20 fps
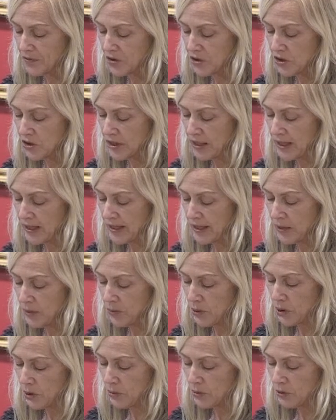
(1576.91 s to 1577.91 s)
Today I
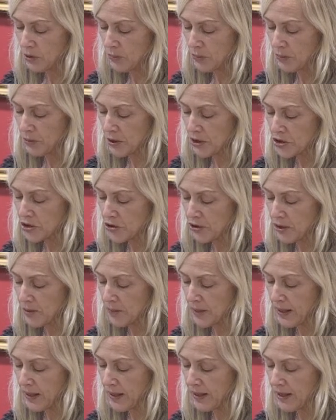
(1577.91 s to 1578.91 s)
woke with a pressure on
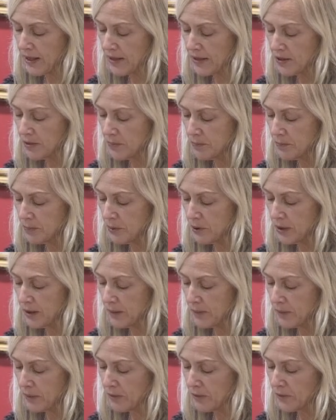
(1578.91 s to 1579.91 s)
my eyes,
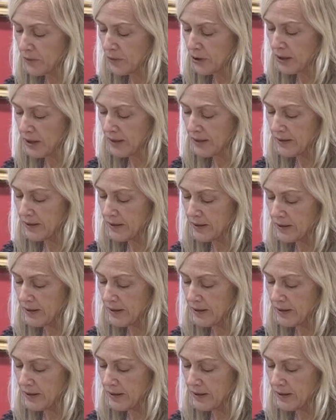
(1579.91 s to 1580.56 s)
pulling my forehead.